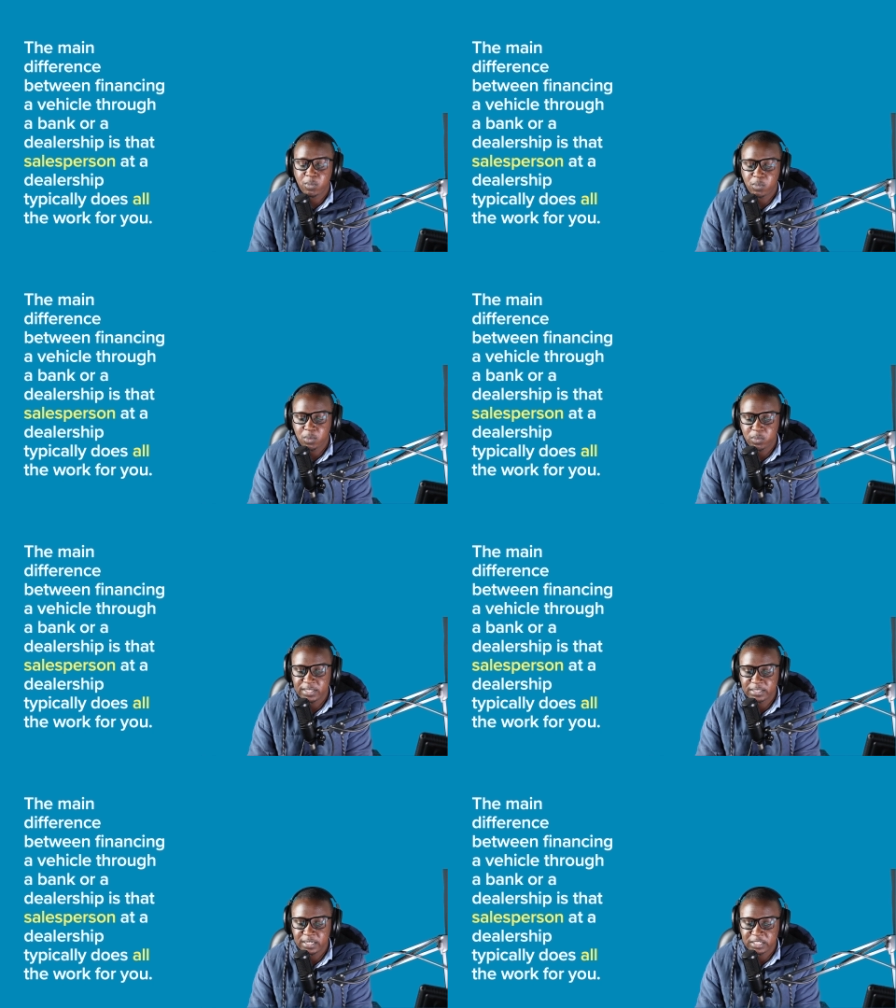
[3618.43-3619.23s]

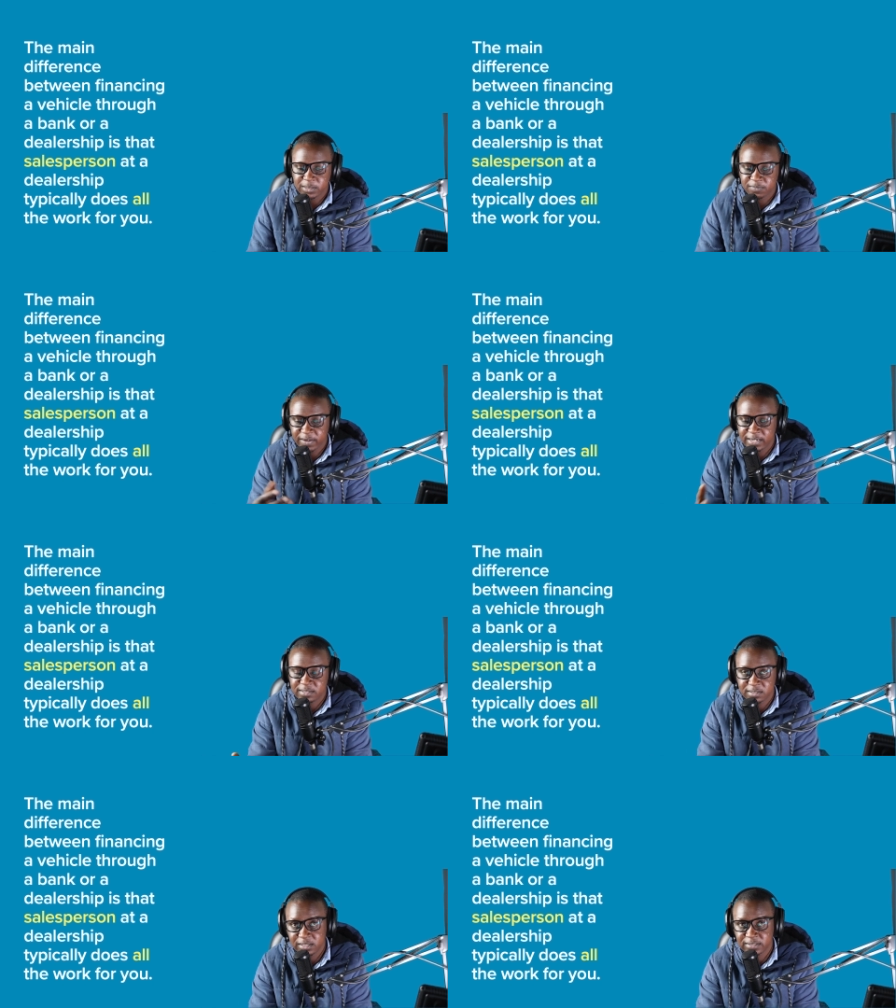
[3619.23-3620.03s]
dealership
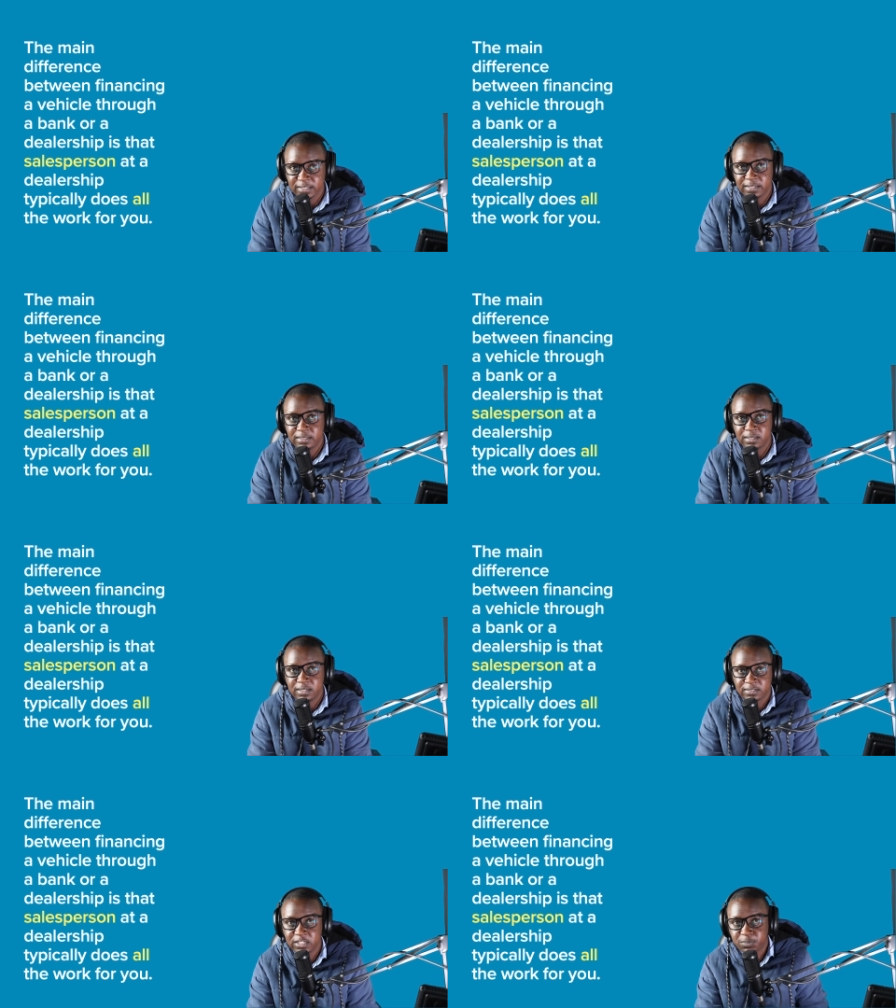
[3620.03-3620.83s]
financing is that the
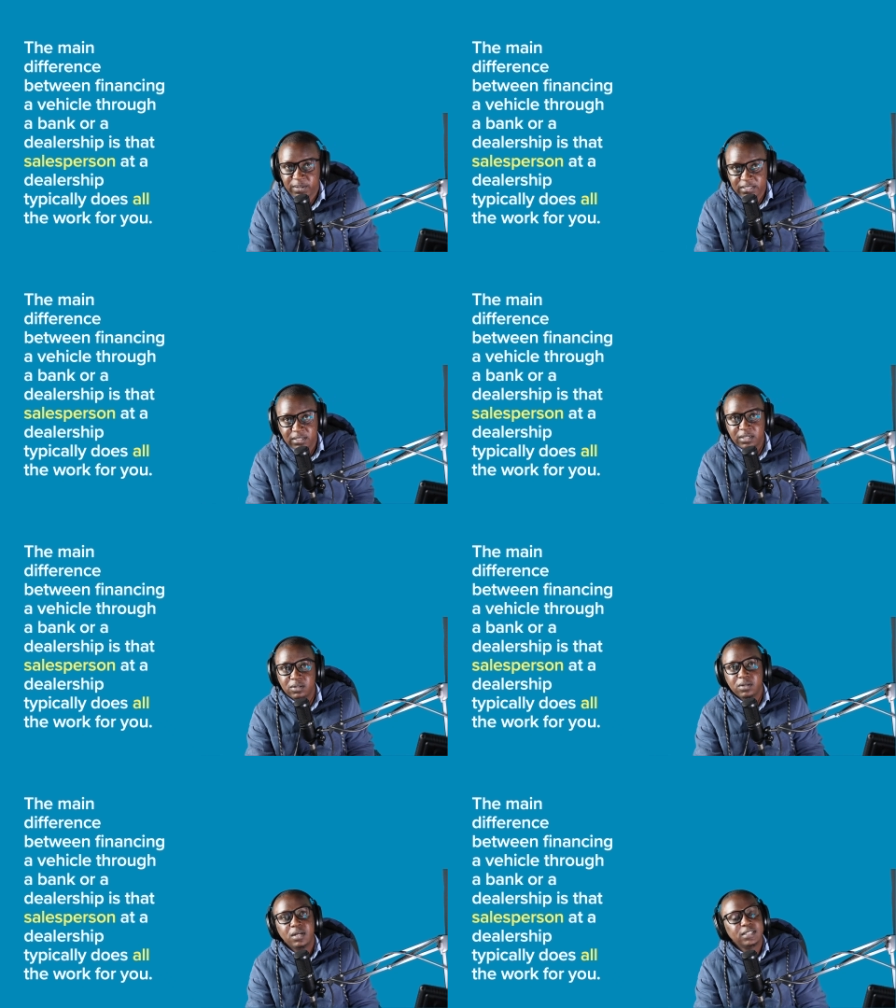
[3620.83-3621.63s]
salesperson
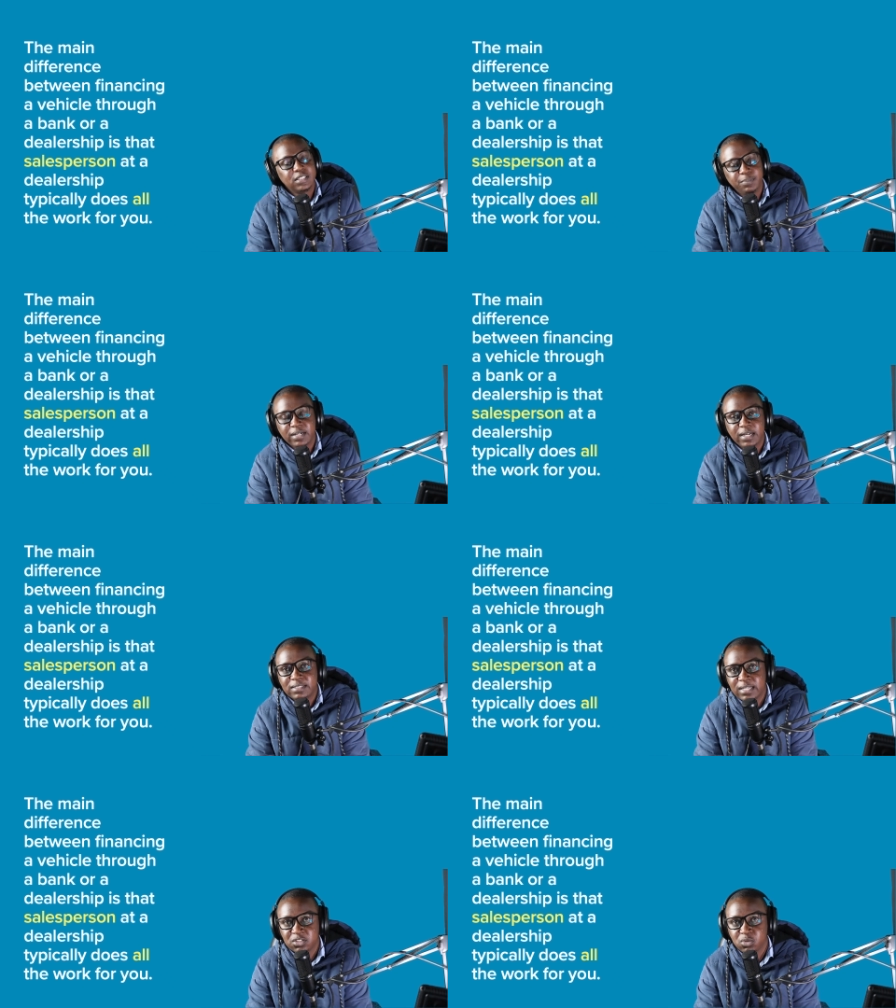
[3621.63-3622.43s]
typically
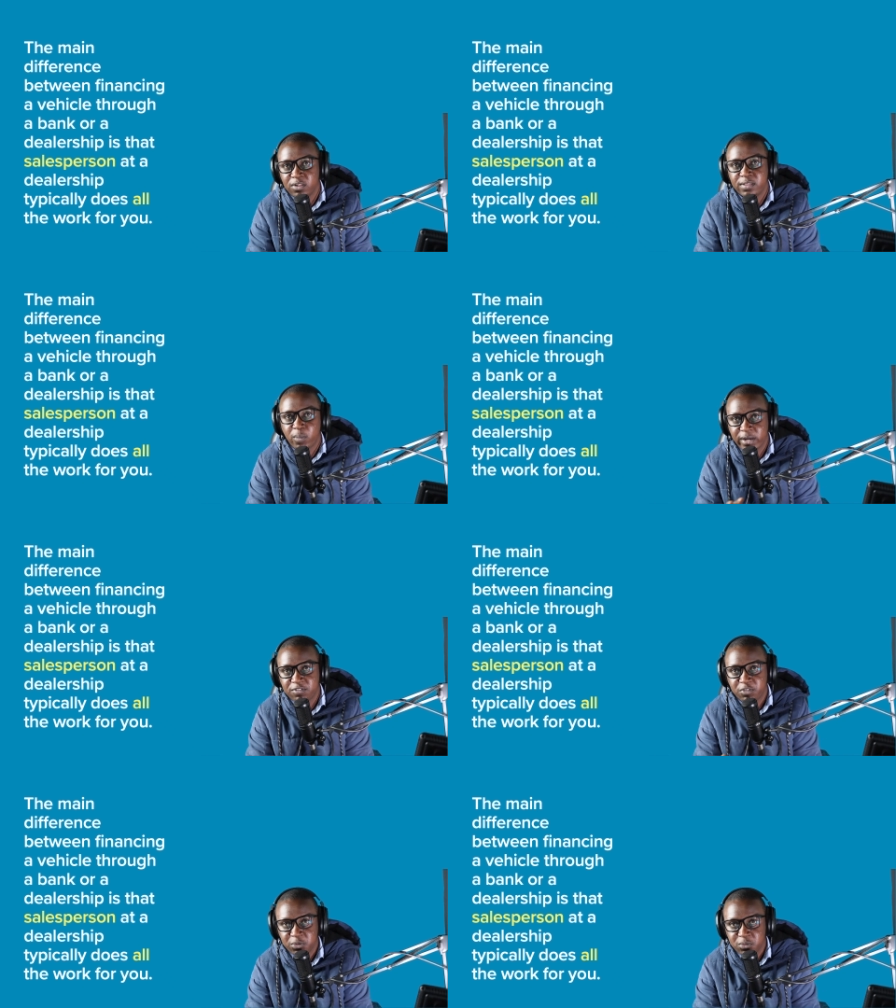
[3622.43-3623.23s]
does all the work
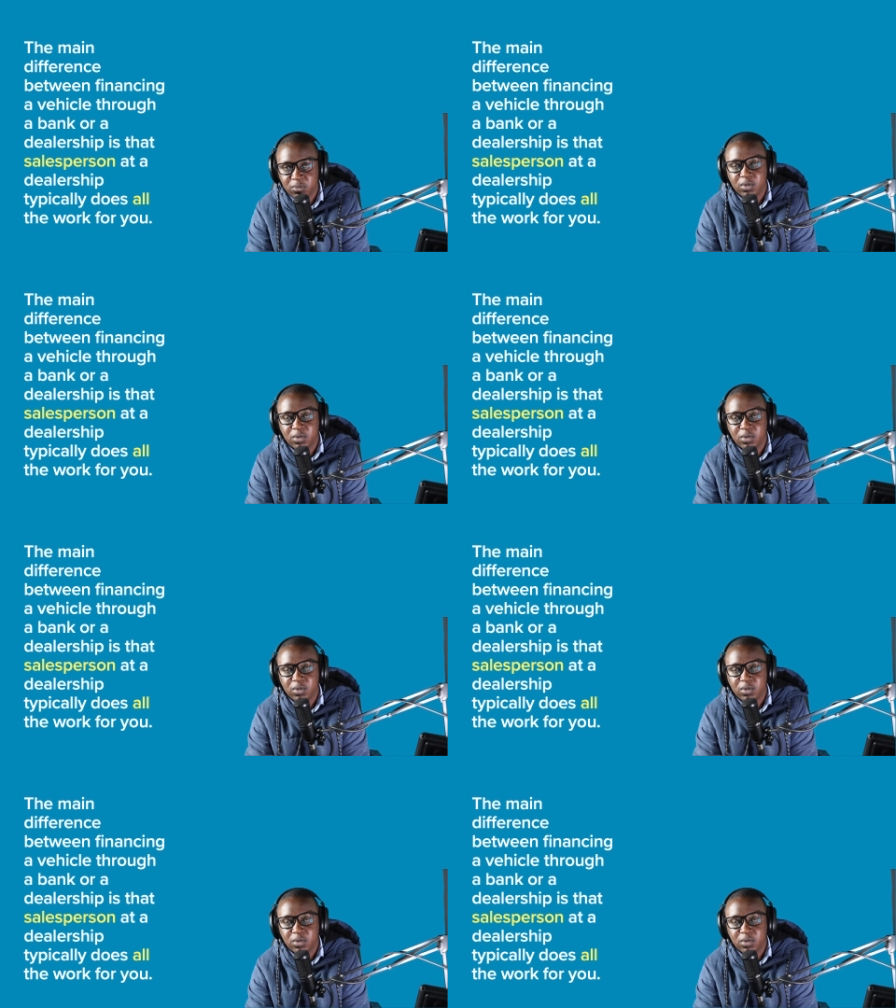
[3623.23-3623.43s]
for you.